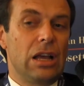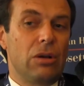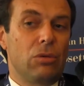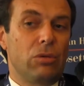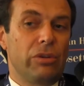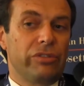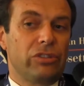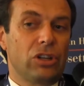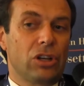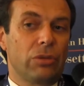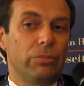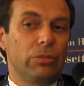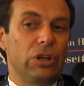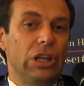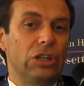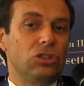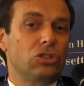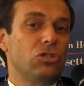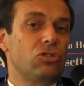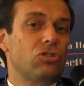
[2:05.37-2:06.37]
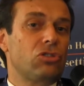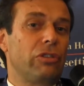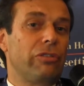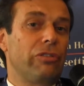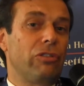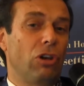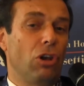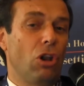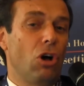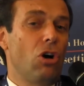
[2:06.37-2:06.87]
with the combinations
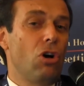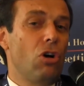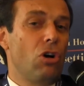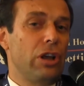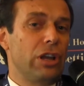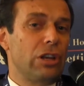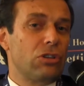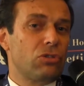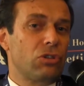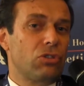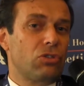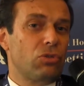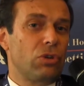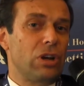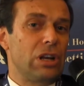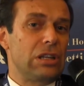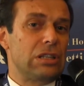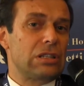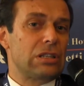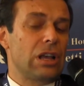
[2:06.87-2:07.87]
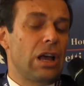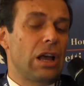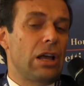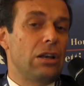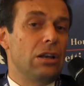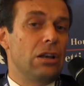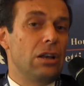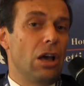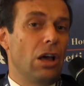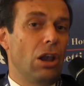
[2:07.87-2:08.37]
of low interest rates
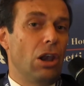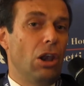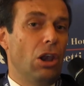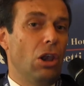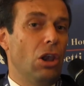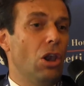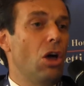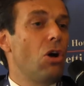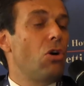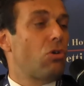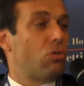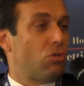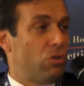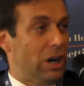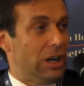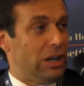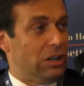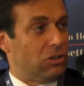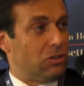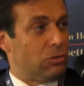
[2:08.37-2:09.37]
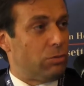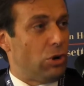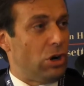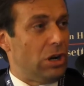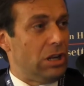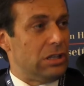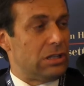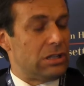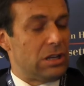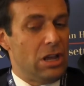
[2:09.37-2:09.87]
and low credit
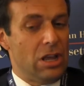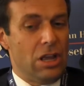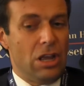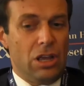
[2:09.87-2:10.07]
spreads,